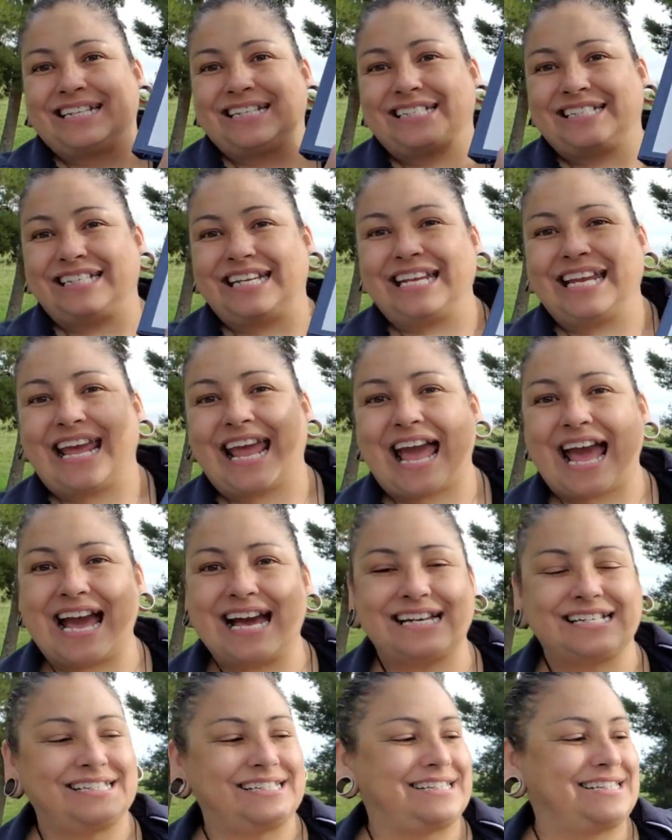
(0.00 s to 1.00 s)
She
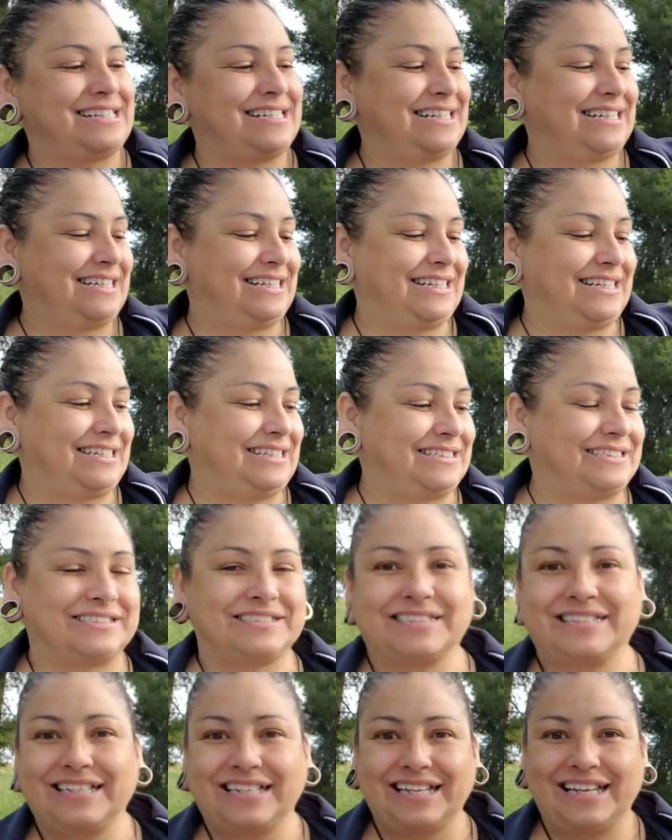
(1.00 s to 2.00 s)
has,
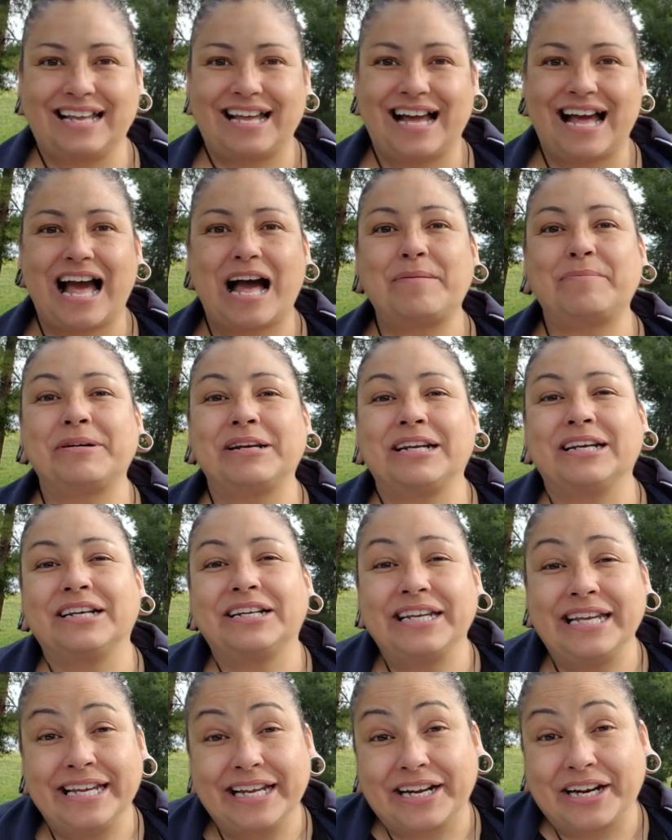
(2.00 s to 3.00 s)
I'm going to
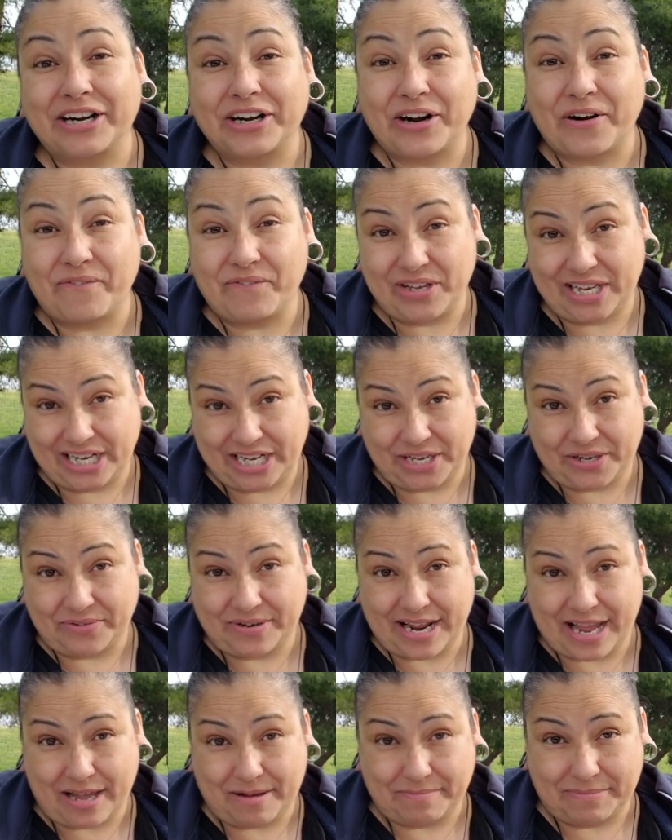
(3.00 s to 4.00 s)
link her video
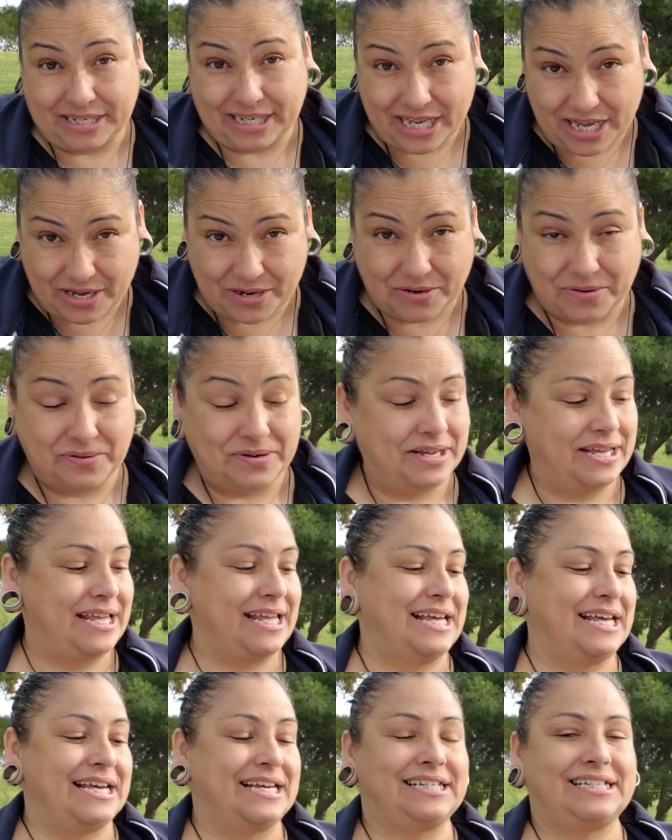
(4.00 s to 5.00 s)
down below.
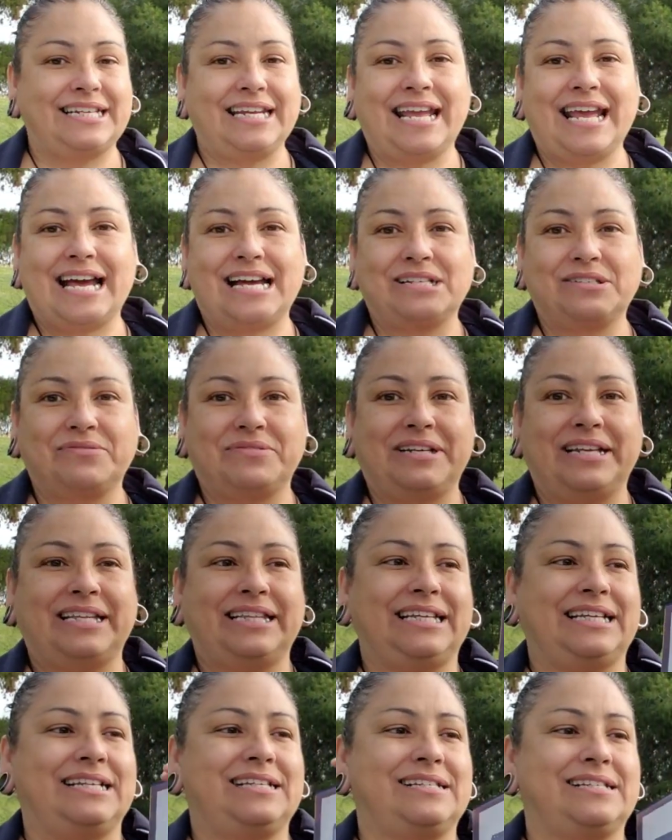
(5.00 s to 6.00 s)
She has one
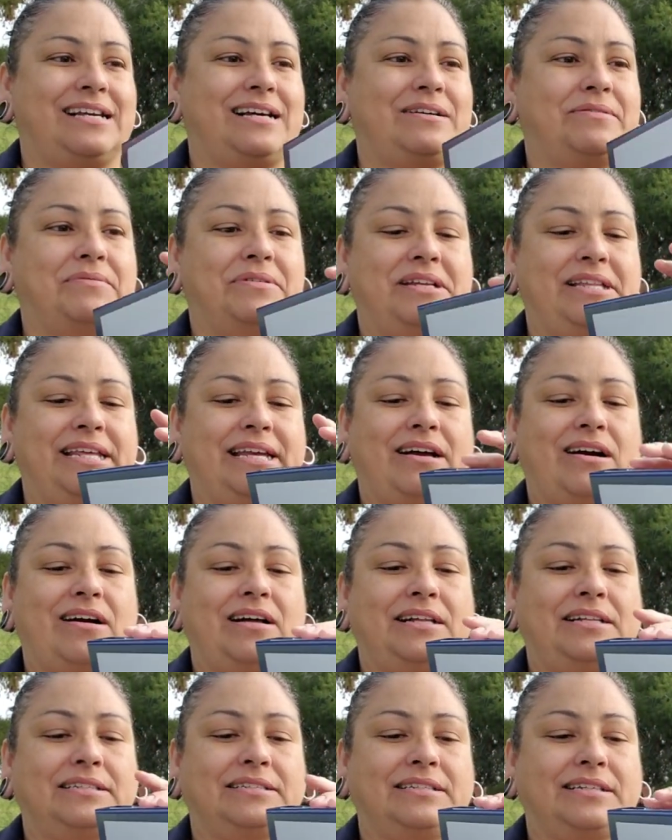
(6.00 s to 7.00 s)
of these, what are they
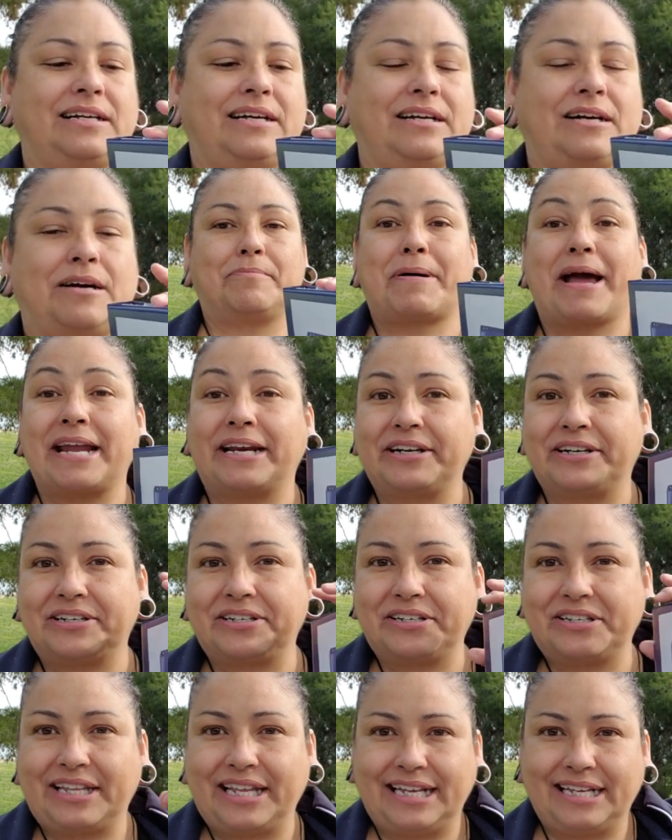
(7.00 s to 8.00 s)
called?
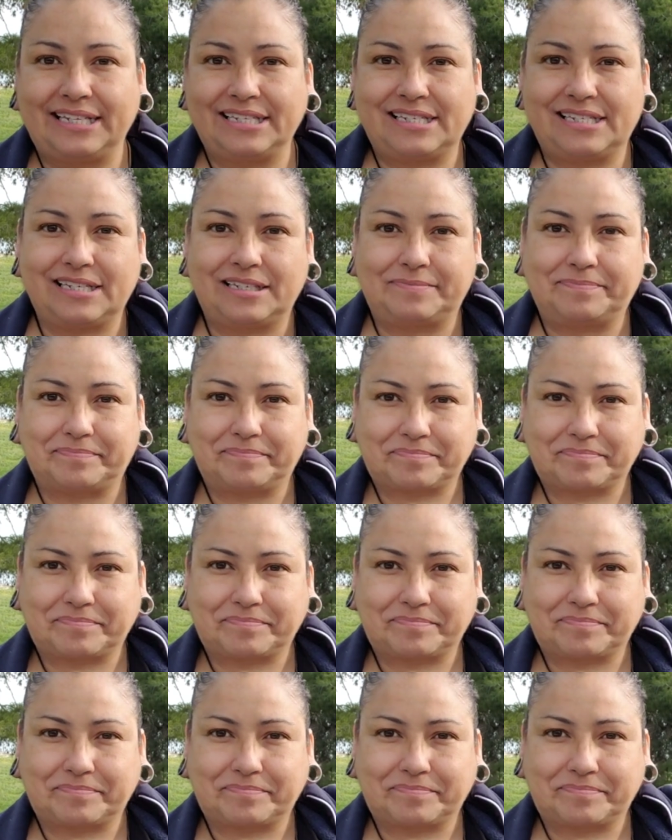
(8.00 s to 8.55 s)
Binder things.